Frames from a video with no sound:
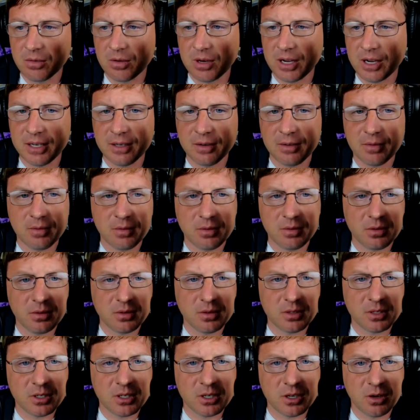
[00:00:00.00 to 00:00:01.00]
right?
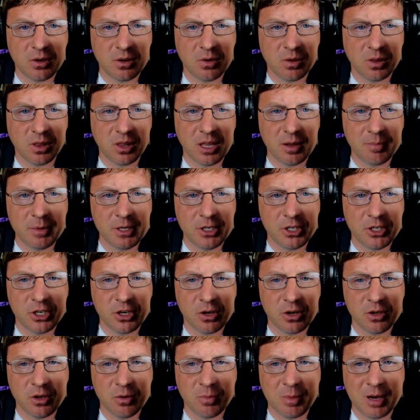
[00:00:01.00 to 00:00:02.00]
So let me
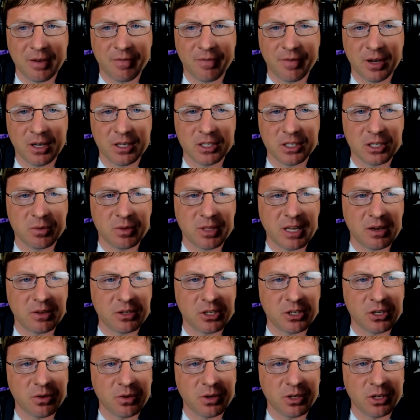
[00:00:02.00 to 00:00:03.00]
show you my funds
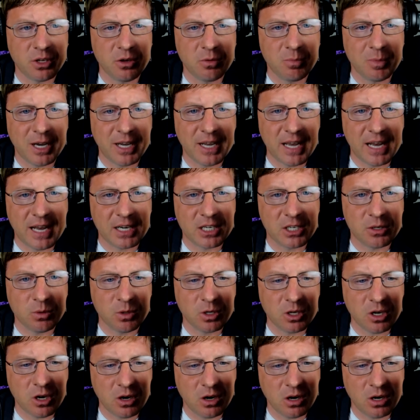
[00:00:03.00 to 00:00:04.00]
without showing you my
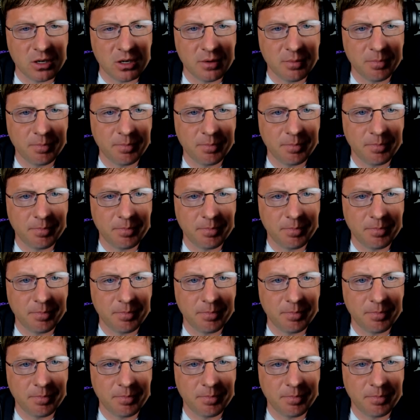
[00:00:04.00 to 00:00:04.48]
actual card.